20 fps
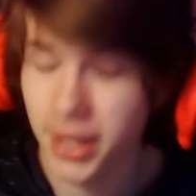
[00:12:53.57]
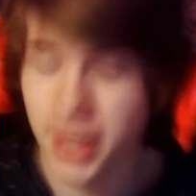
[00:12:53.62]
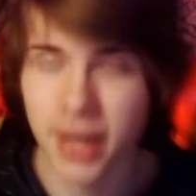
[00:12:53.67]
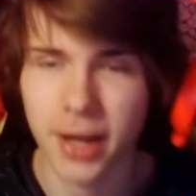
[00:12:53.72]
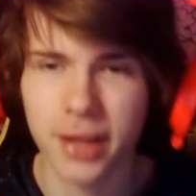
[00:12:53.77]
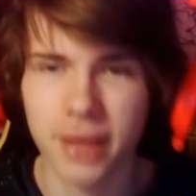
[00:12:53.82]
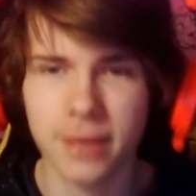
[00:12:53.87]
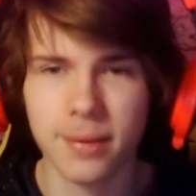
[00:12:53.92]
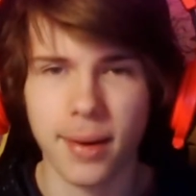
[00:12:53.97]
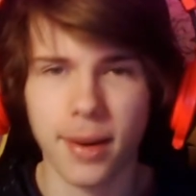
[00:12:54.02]

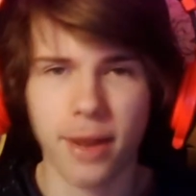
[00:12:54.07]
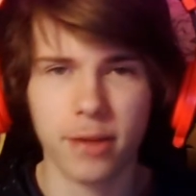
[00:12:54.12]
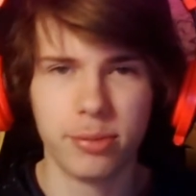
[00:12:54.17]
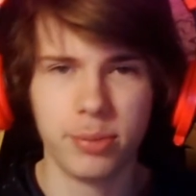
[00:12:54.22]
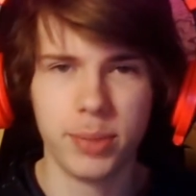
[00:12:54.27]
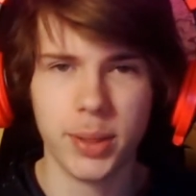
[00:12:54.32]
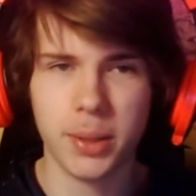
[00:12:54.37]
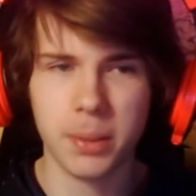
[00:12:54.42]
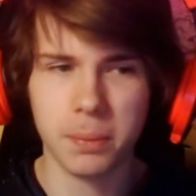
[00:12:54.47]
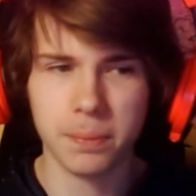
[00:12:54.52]
I, I've
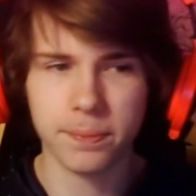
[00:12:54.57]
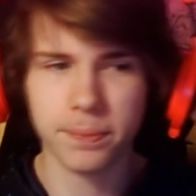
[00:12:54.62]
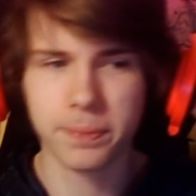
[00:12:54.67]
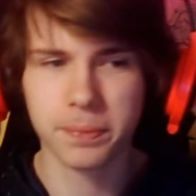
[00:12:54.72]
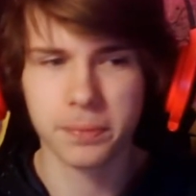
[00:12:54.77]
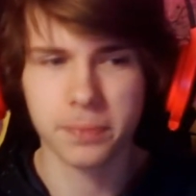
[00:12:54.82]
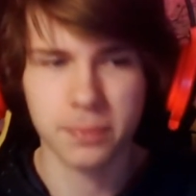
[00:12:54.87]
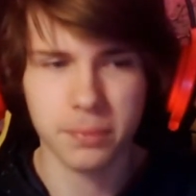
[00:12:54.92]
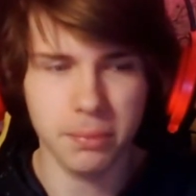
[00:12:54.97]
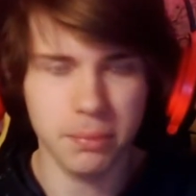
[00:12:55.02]
been
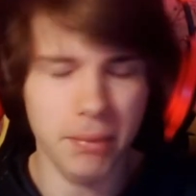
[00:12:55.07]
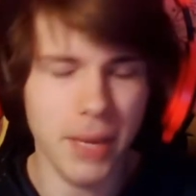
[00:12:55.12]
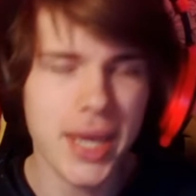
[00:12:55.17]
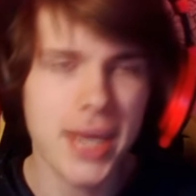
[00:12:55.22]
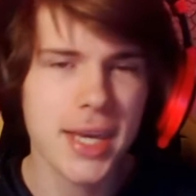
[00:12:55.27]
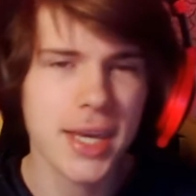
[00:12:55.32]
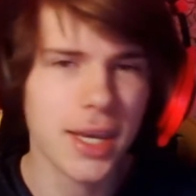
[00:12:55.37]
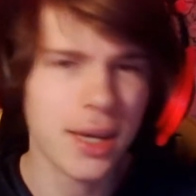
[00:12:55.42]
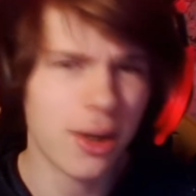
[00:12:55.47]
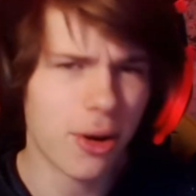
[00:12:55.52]

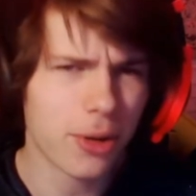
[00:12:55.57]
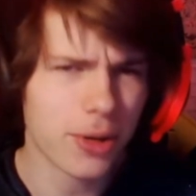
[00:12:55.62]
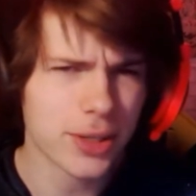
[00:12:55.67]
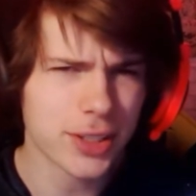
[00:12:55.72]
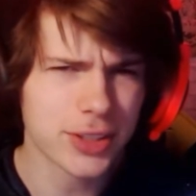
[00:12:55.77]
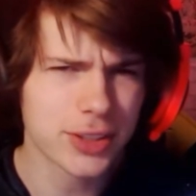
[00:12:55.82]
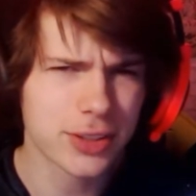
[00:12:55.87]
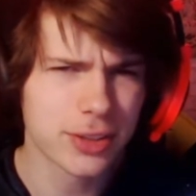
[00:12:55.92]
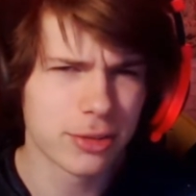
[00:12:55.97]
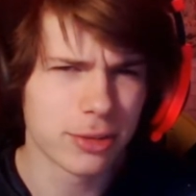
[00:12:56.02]
making
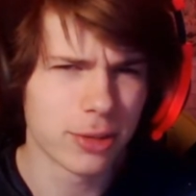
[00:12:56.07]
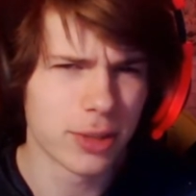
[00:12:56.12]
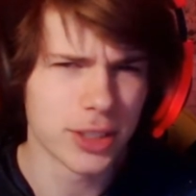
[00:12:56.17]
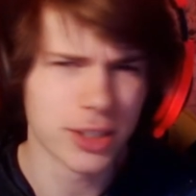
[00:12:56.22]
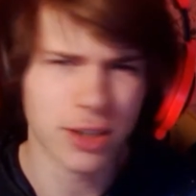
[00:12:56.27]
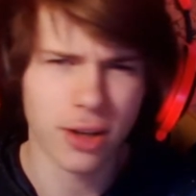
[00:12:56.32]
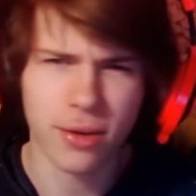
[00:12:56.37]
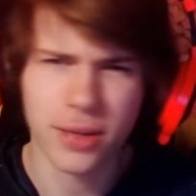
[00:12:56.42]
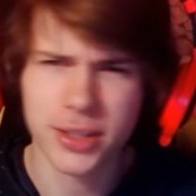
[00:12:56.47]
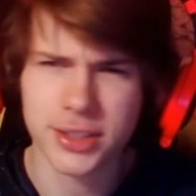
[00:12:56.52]
art for
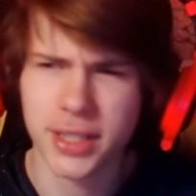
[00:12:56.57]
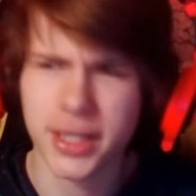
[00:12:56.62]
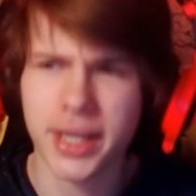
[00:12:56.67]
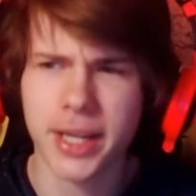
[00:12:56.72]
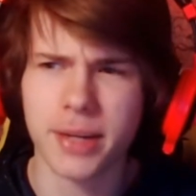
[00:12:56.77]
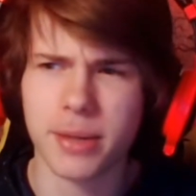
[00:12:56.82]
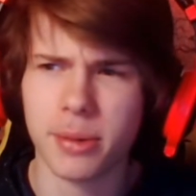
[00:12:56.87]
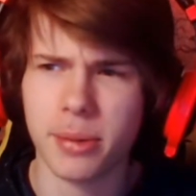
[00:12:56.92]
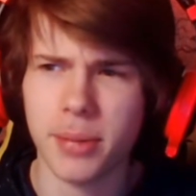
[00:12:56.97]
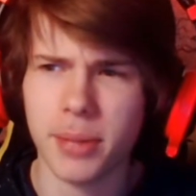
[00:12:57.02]
as long as I
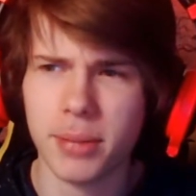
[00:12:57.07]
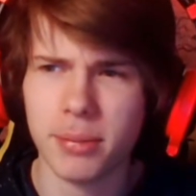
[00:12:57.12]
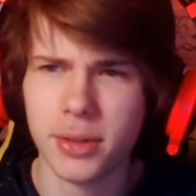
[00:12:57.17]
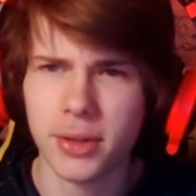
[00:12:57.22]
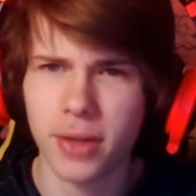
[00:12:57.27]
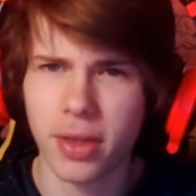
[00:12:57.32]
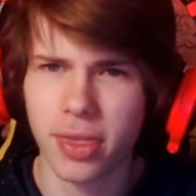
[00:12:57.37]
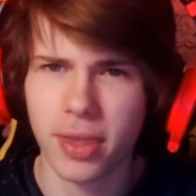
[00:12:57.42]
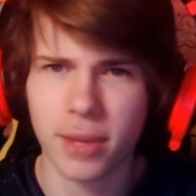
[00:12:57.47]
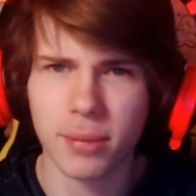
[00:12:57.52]
can remember.
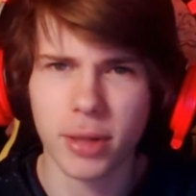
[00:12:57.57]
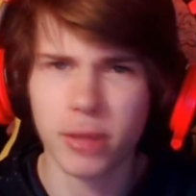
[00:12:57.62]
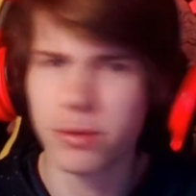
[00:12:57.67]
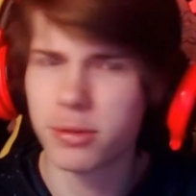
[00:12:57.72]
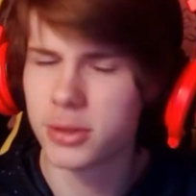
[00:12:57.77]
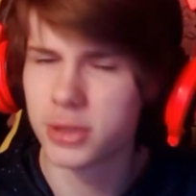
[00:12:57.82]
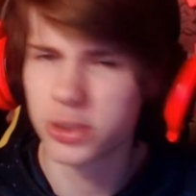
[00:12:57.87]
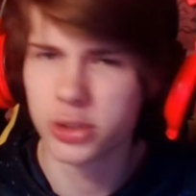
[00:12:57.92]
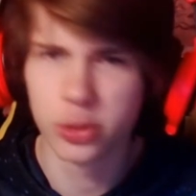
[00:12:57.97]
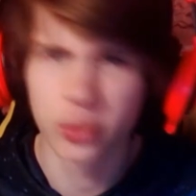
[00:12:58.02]
I think my
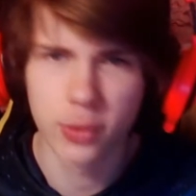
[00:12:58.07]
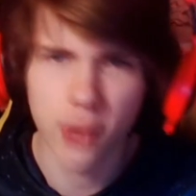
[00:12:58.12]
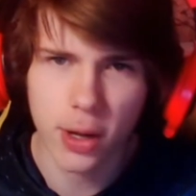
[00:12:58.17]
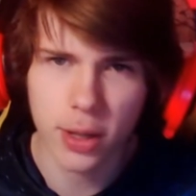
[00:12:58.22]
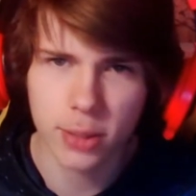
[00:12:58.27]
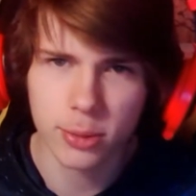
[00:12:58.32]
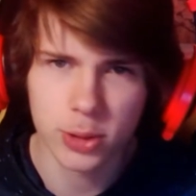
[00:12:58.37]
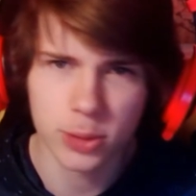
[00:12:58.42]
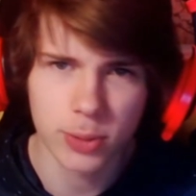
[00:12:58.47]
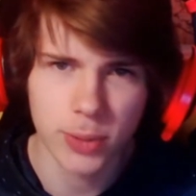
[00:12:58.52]
first
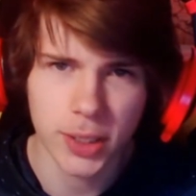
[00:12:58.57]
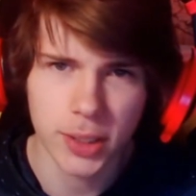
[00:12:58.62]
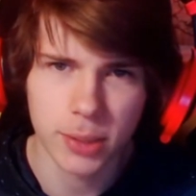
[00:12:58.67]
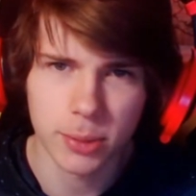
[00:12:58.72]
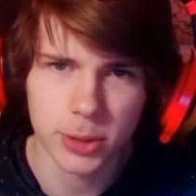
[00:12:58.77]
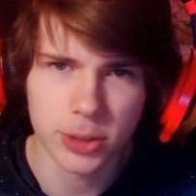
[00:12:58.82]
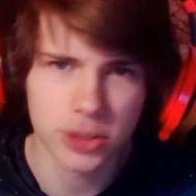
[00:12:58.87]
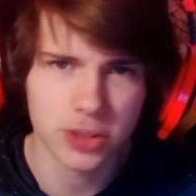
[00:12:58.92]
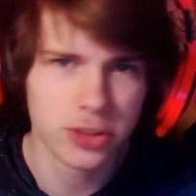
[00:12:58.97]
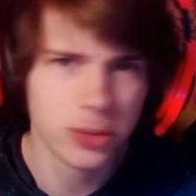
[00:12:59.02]
drawing was when I
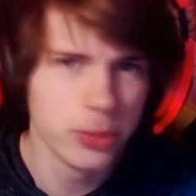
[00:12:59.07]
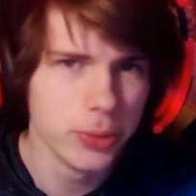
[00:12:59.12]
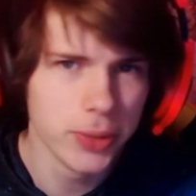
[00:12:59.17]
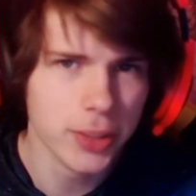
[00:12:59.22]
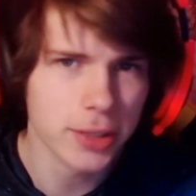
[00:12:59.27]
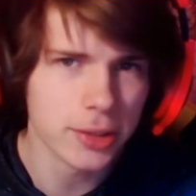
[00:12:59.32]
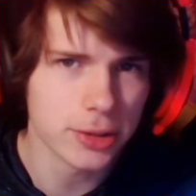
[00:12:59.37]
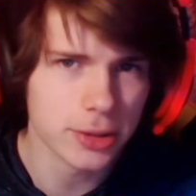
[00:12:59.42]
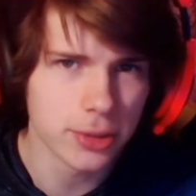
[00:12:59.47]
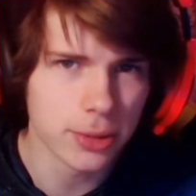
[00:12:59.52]
was two
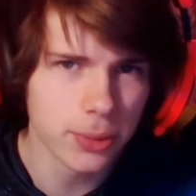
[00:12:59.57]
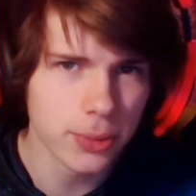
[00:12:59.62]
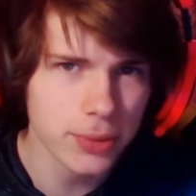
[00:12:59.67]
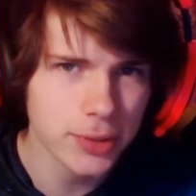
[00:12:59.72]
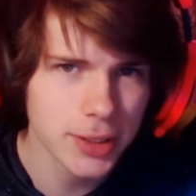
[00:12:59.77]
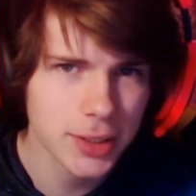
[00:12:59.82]
years old.